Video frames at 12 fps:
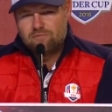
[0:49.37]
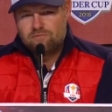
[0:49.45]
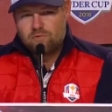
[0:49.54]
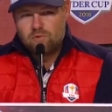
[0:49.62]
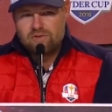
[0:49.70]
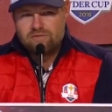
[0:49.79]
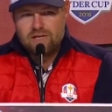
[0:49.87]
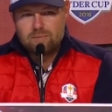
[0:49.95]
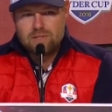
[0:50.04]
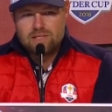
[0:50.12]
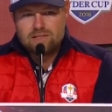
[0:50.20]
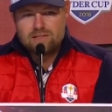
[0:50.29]
45
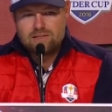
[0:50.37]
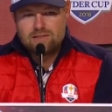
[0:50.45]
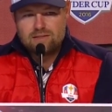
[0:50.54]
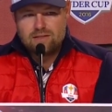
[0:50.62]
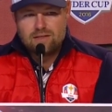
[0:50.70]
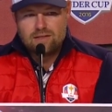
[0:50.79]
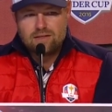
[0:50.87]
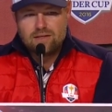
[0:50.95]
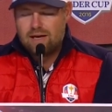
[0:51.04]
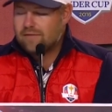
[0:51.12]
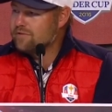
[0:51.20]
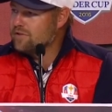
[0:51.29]
minutes
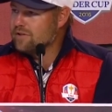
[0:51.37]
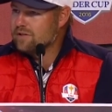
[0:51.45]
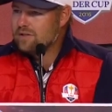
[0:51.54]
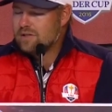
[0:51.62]
after.